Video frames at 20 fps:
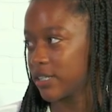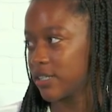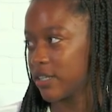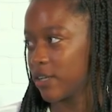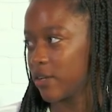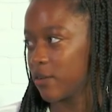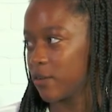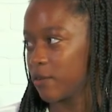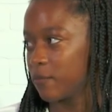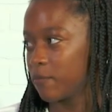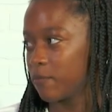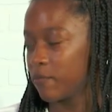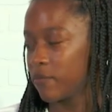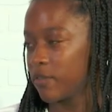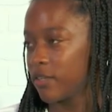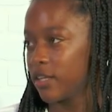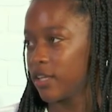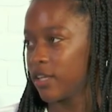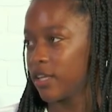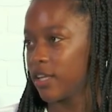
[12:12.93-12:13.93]
So
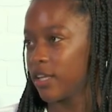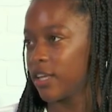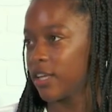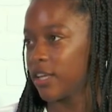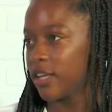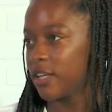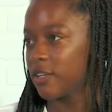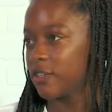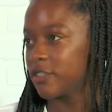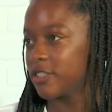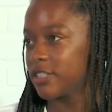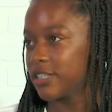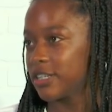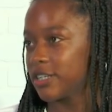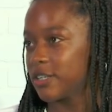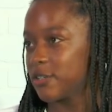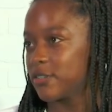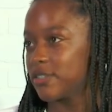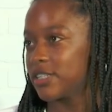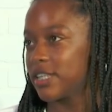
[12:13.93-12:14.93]
you should
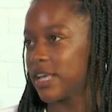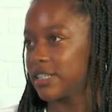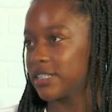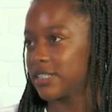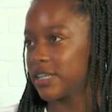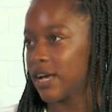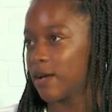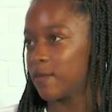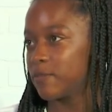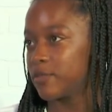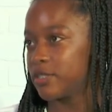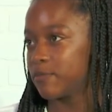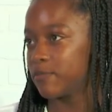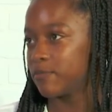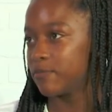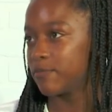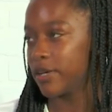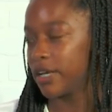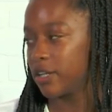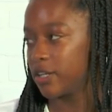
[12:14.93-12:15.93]
use that time to
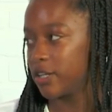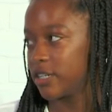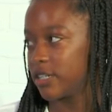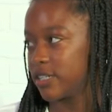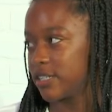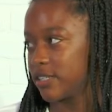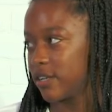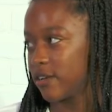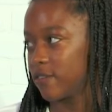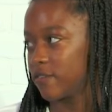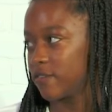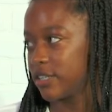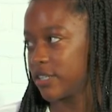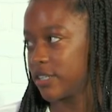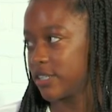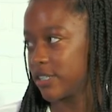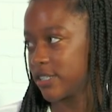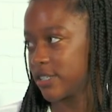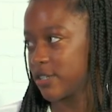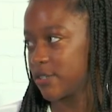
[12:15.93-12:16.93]
better yourself and
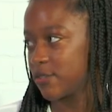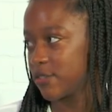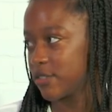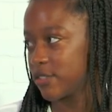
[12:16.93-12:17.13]
your skills.